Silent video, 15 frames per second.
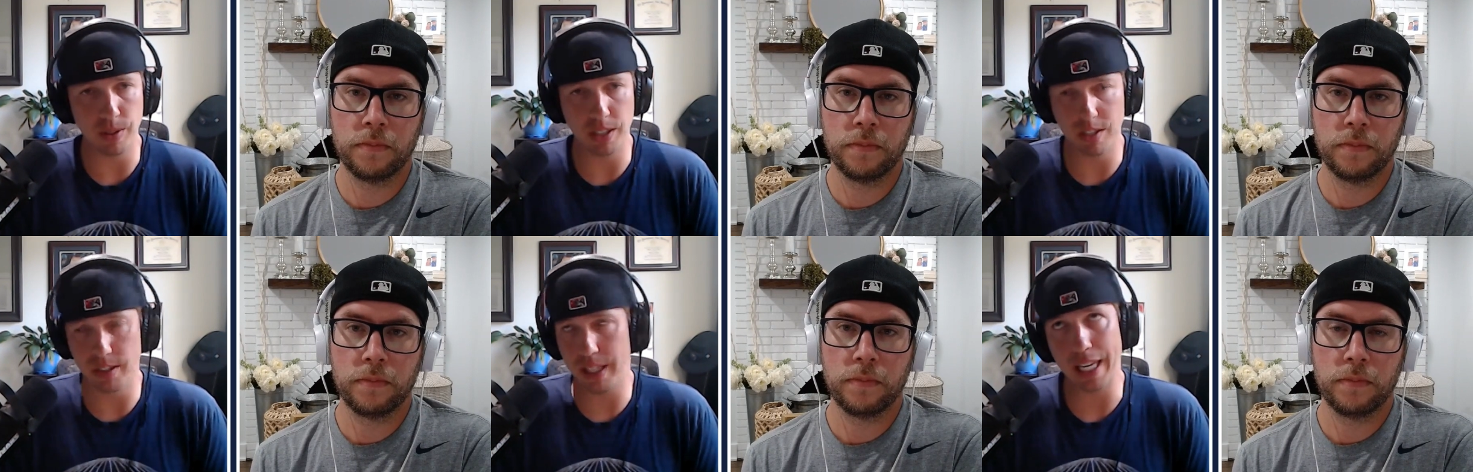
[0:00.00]
Speaker 1: for
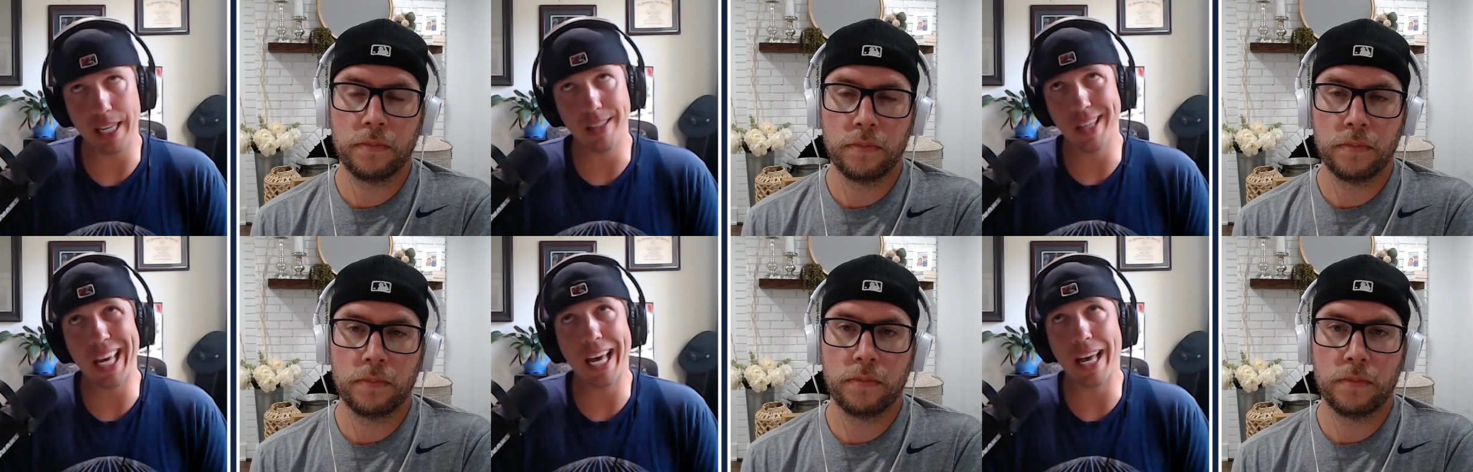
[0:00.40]
the reason
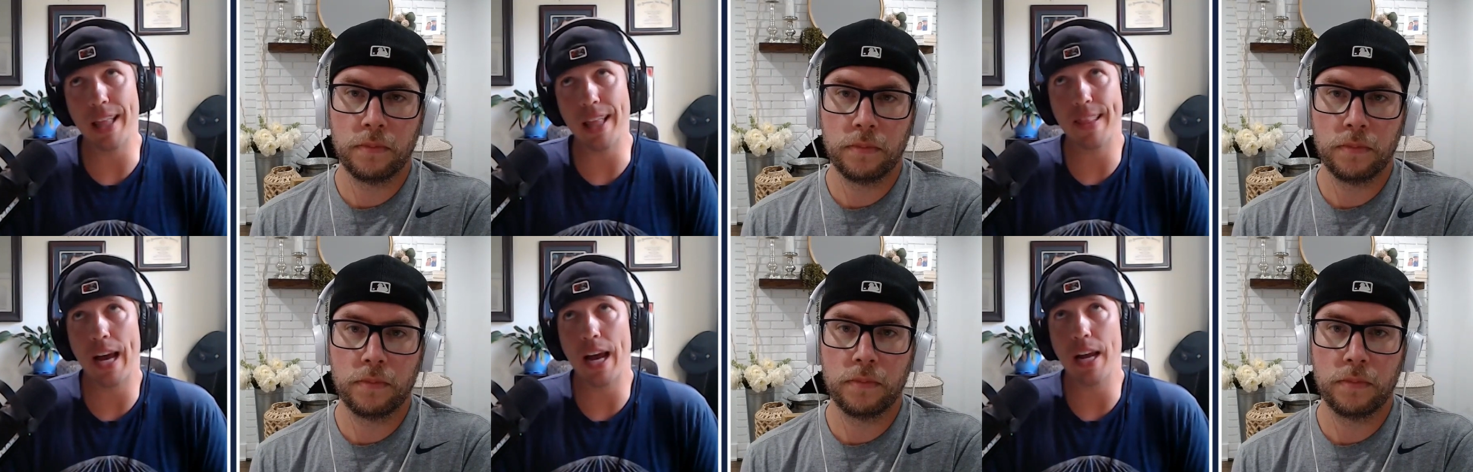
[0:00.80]
like
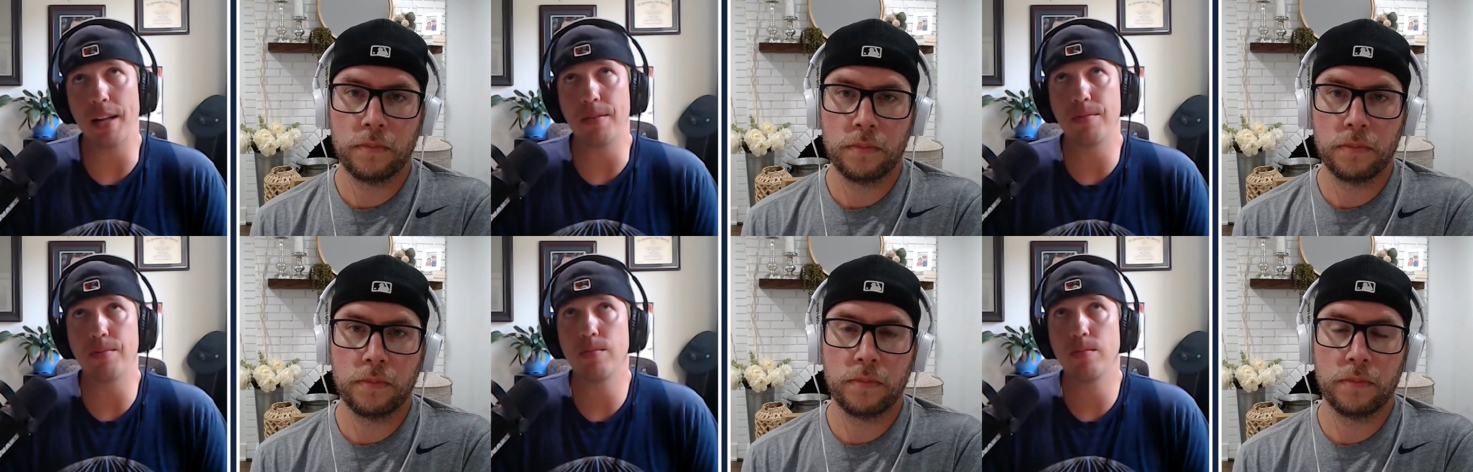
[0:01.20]
yeah,
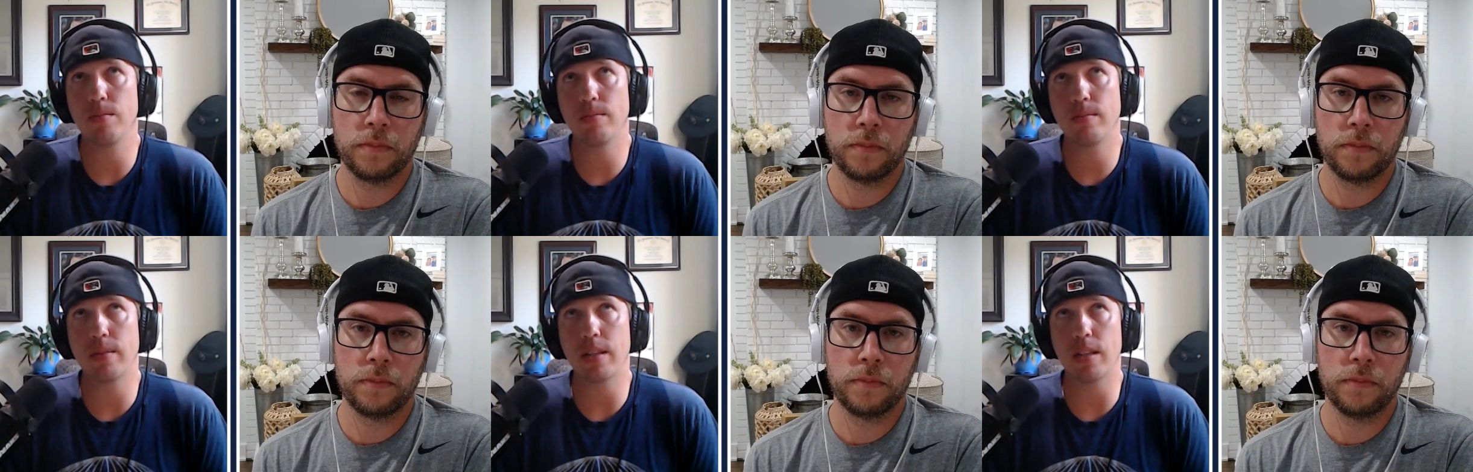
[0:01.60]
I
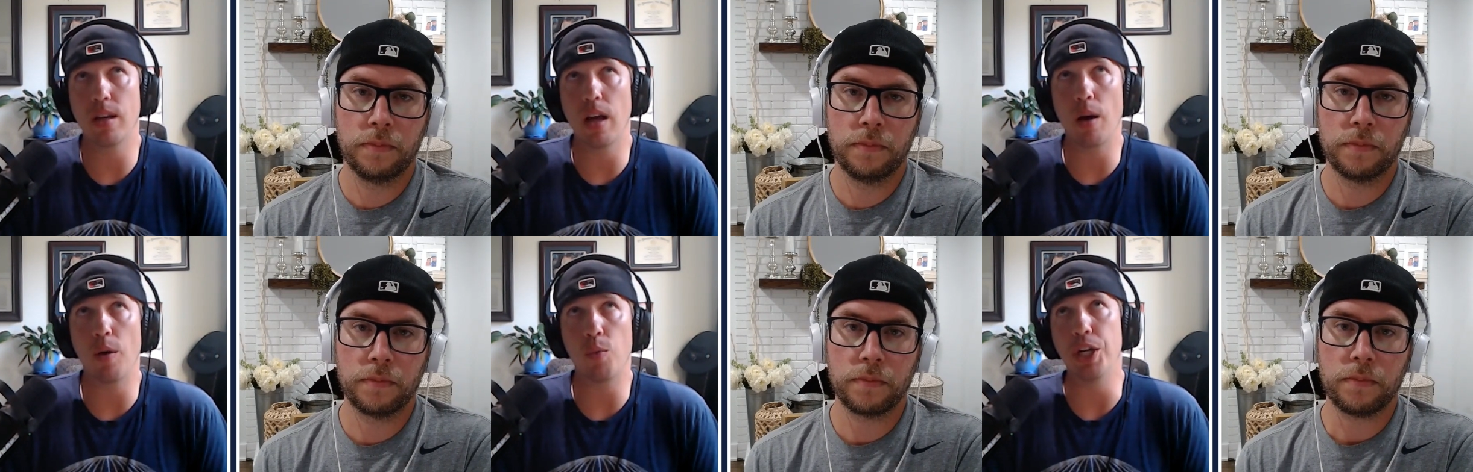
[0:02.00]

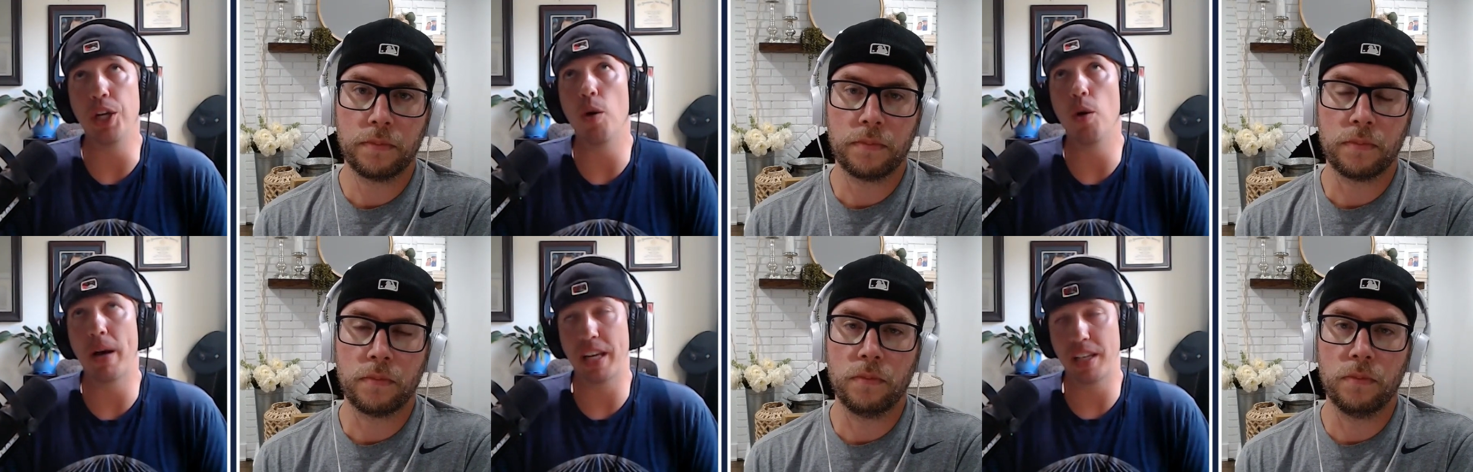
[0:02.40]
we
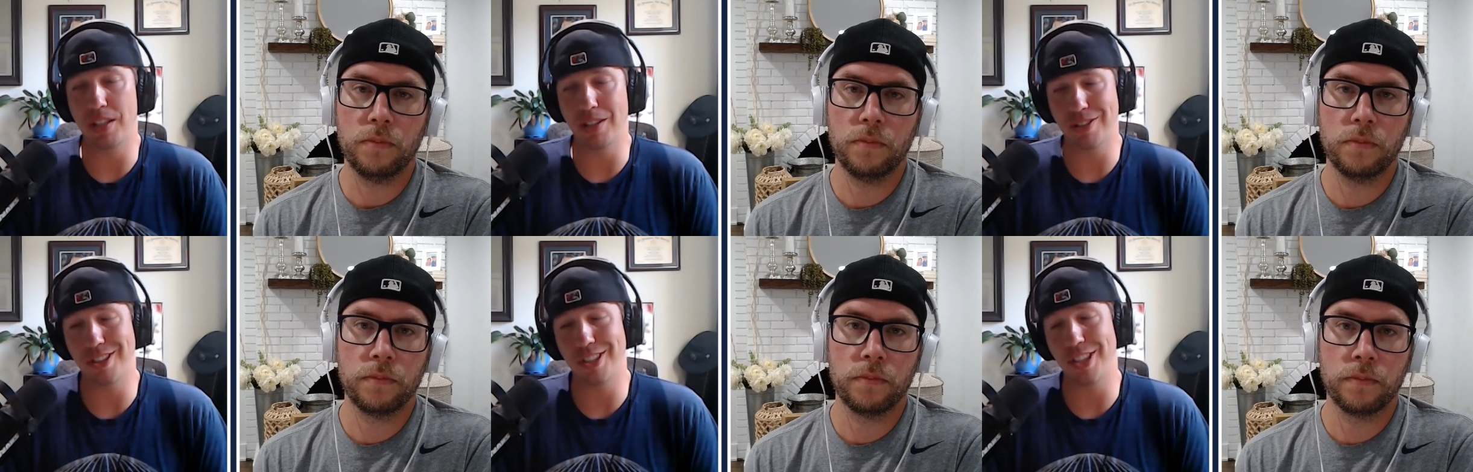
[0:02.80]
know Mike
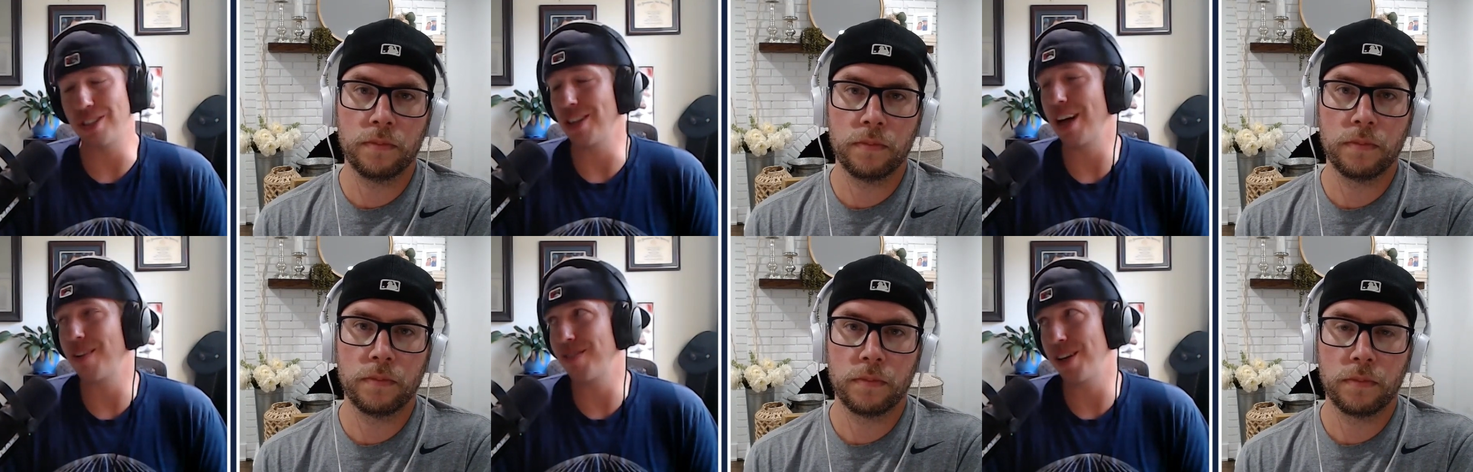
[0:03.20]
Yurcich has
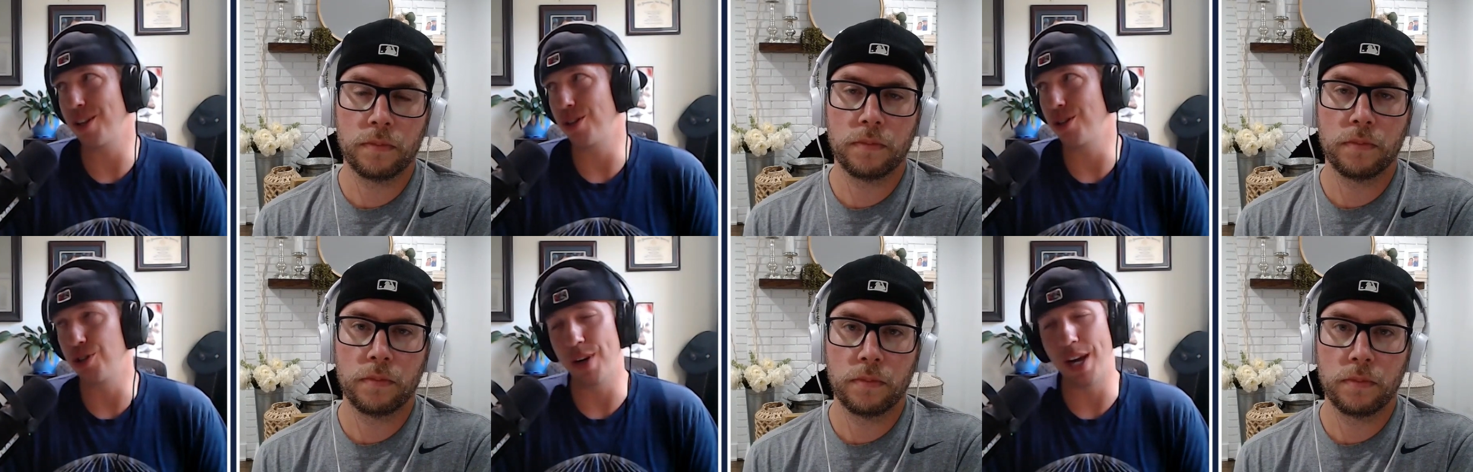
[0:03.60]
a lot of
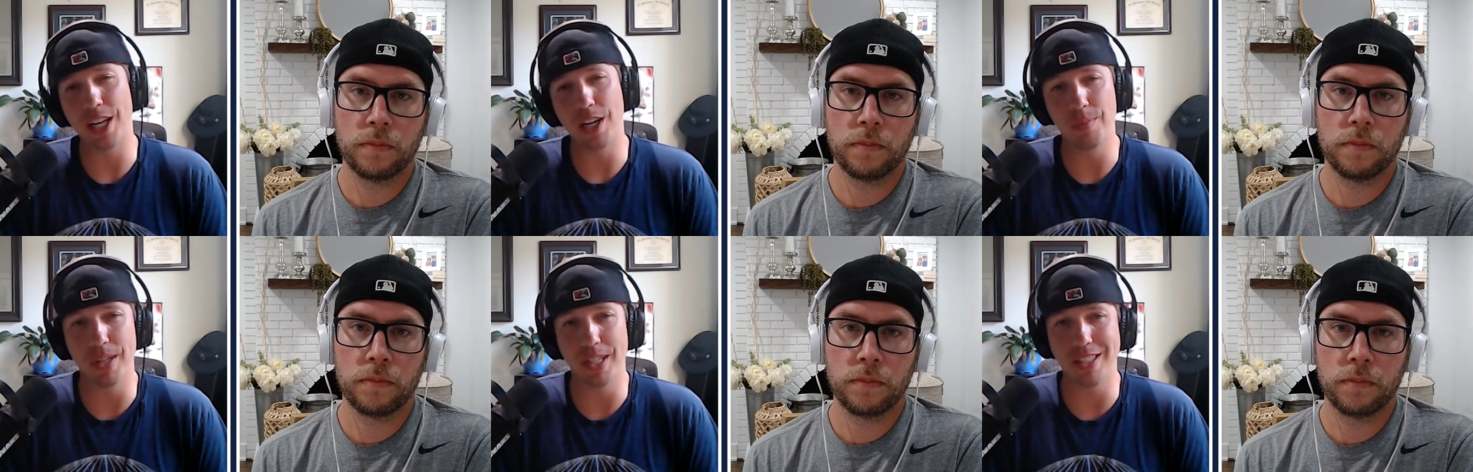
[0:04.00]
faith in Drew Allar,